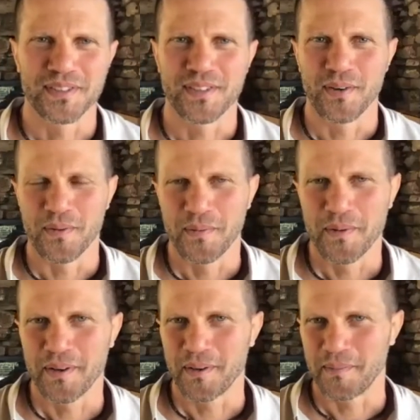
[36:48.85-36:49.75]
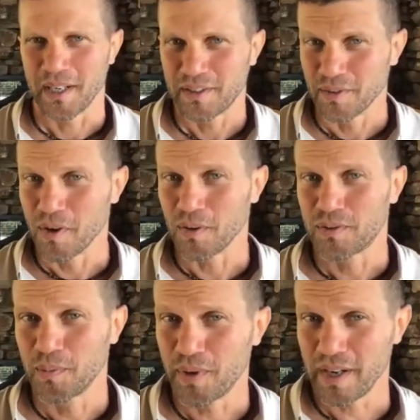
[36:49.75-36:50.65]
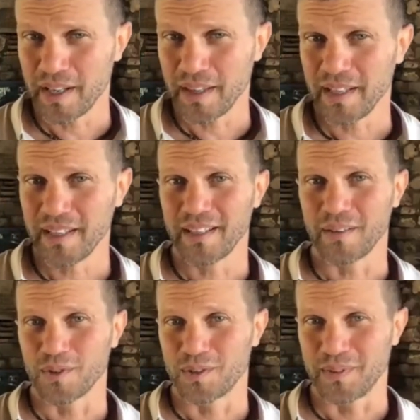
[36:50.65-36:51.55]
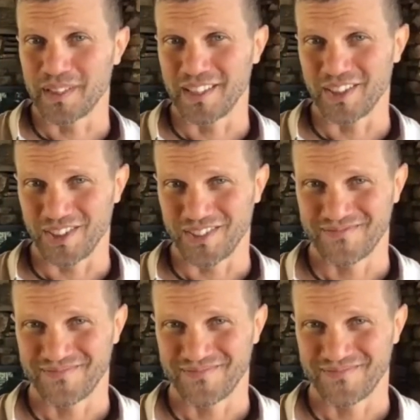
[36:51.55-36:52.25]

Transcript: So my to go to breathing, it would be here,